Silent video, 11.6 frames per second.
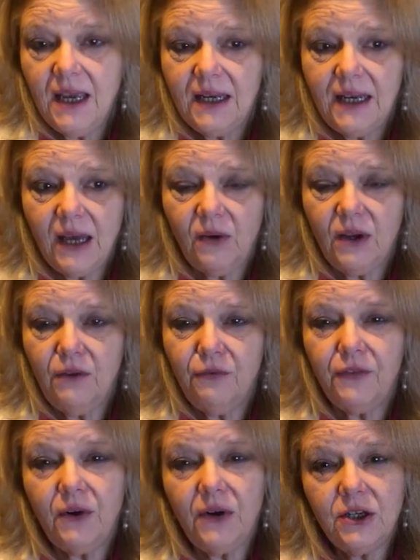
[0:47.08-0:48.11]
Now,
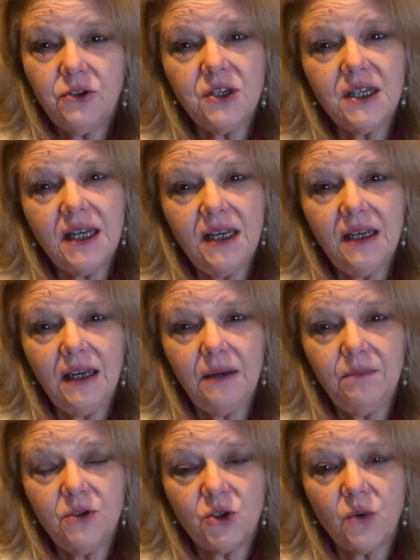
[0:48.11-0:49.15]
if they're interested
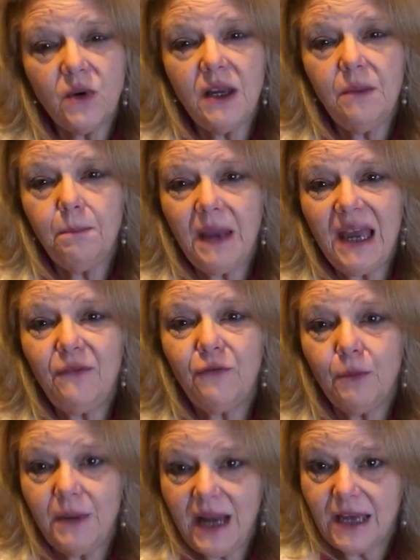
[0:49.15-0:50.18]
in jewelry made
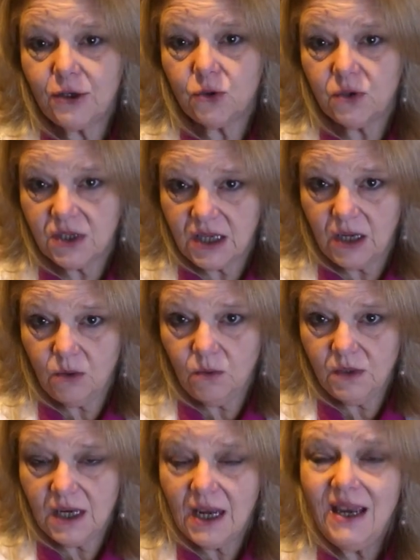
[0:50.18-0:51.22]
from natural
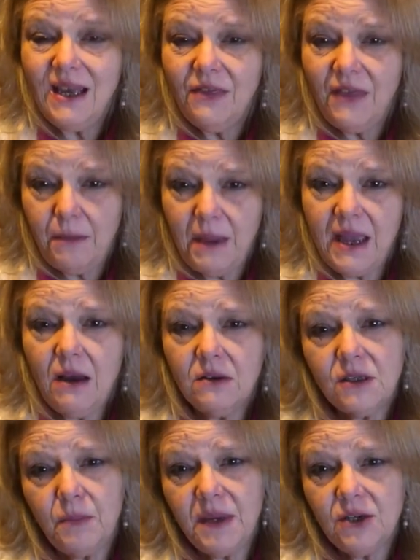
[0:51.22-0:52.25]
stones, they may
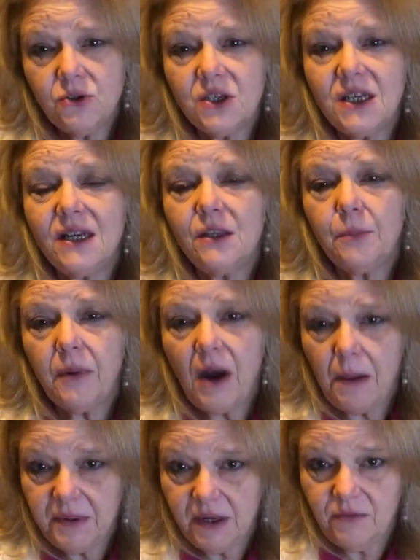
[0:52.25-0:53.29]
also be interested in the
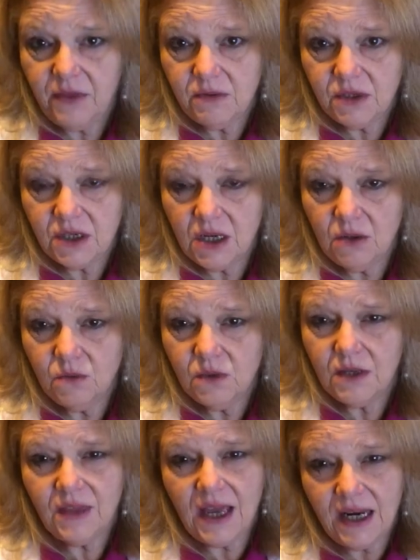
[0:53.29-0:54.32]
property of those
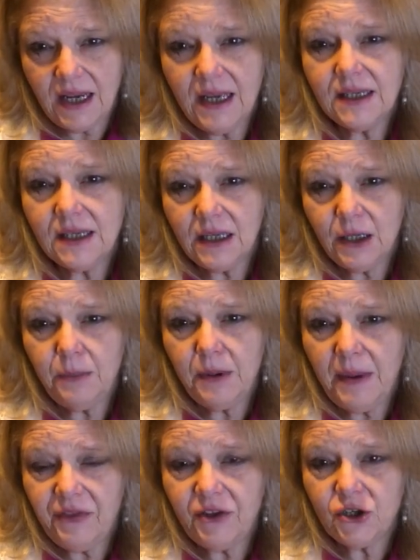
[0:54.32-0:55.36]
stones. That is a little bit
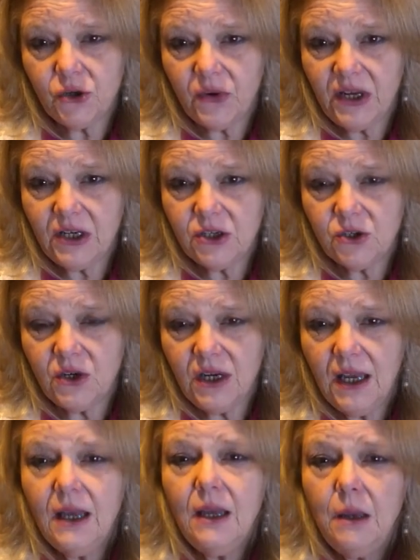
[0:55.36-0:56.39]
about the jewelry industry,
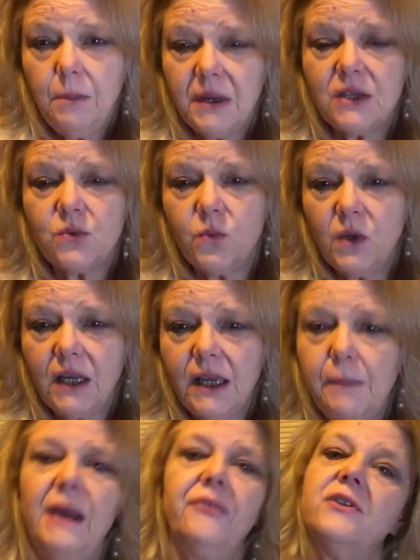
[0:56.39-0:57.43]
but it's really
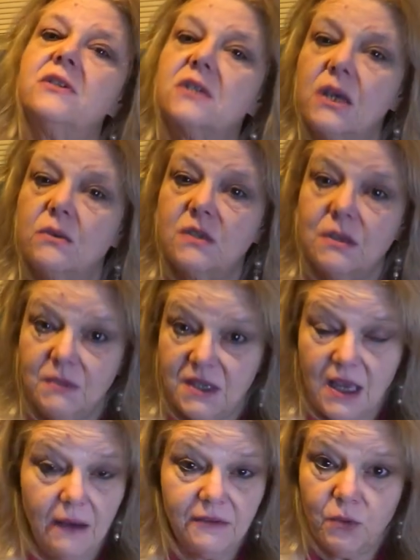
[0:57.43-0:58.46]
about the stones
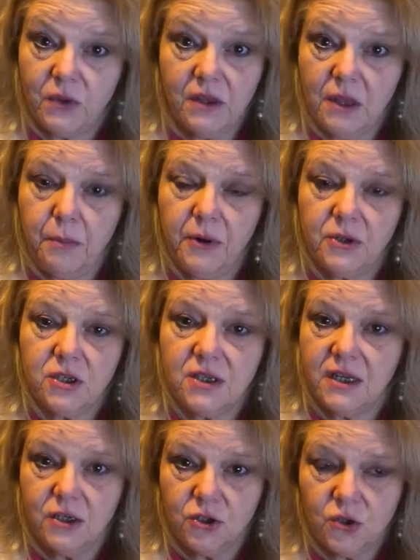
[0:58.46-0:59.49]
themselves, whether they purchase
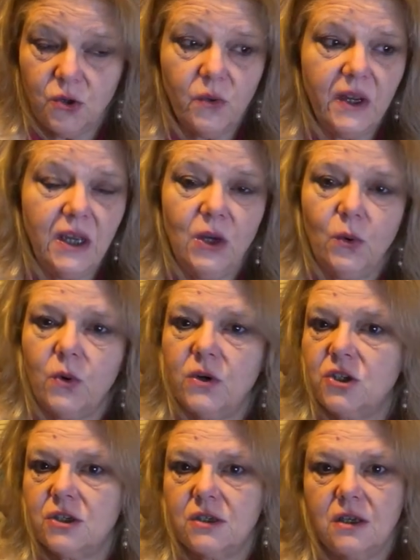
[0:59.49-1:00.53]
it in jewelry or
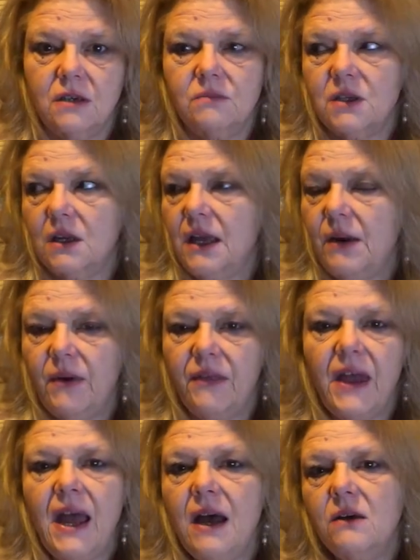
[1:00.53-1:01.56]
just to lay around
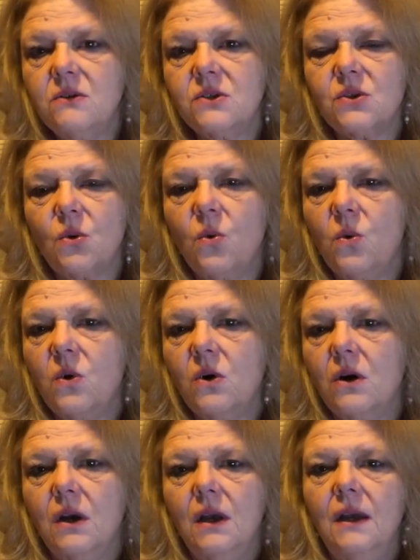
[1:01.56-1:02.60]
the house
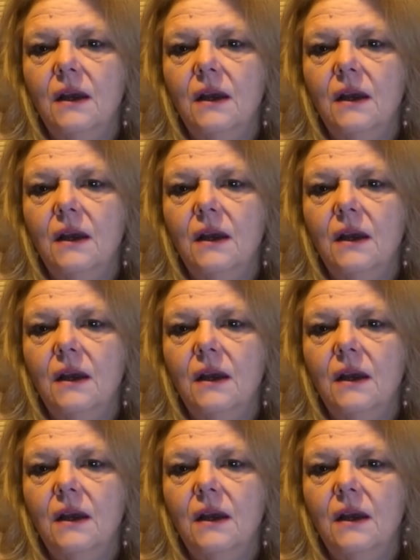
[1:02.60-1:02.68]
or